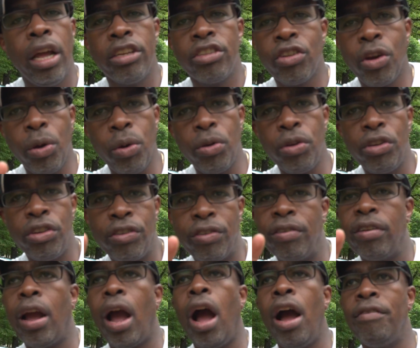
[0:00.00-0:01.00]
so
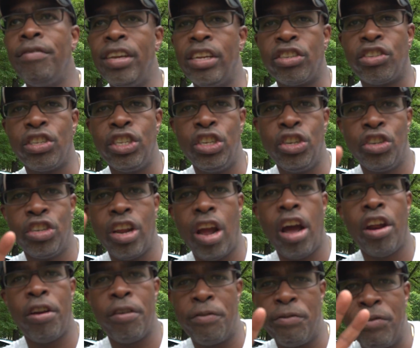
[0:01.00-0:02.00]
obviously your
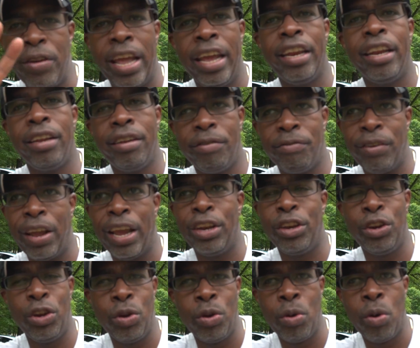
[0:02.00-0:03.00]
daughter fed
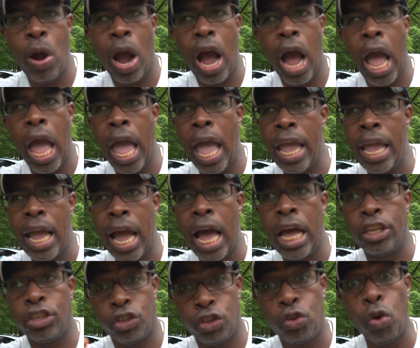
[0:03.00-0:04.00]
you
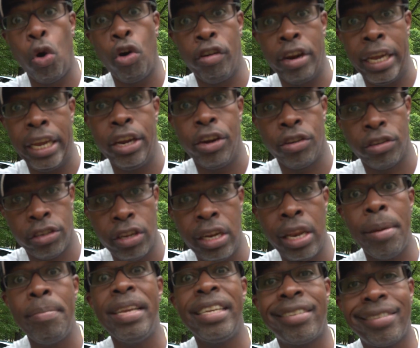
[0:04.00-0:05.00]
a story here. So
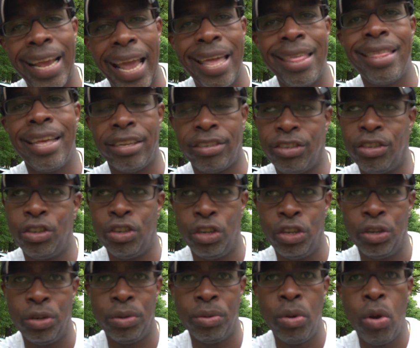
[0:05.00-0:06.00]
let me say this to
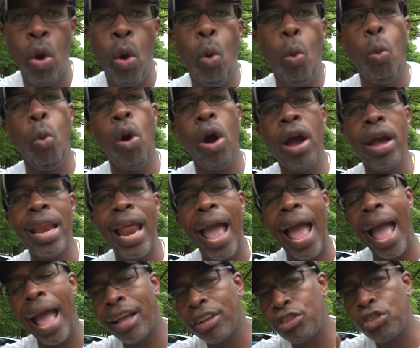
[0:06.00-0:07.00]
you. One,
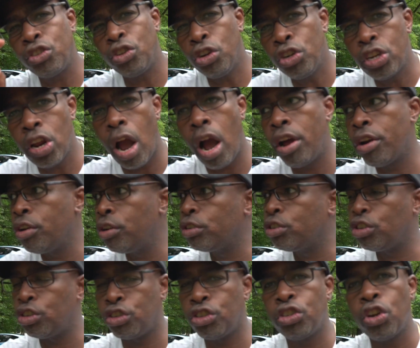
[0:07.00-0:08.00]
ask your daughter
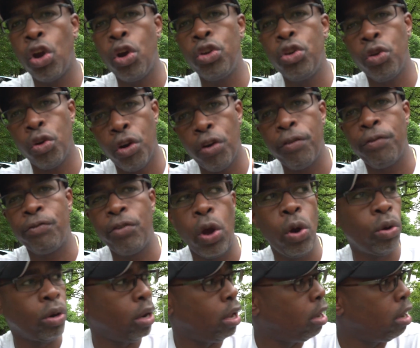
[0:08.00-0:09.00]
to show you her
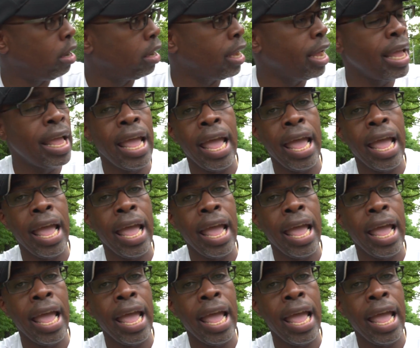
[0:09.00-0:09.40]
phone log,